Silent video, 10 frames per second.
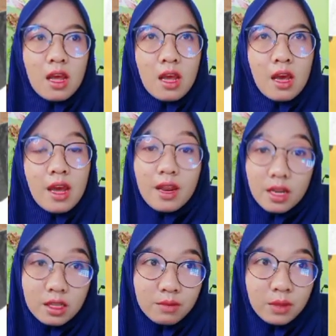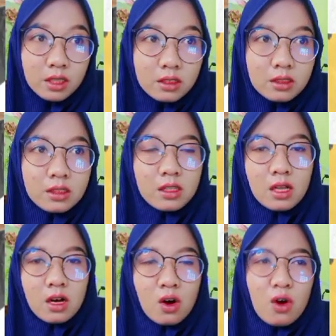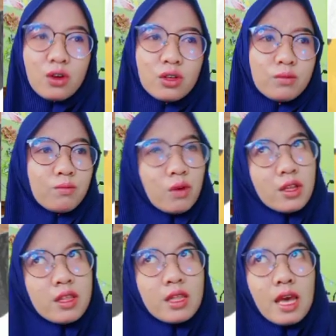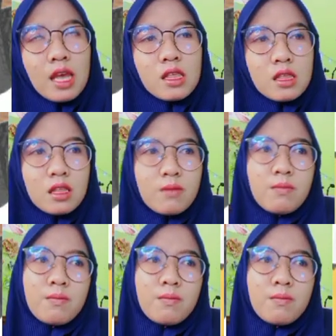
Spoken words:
and in the middle, or both at the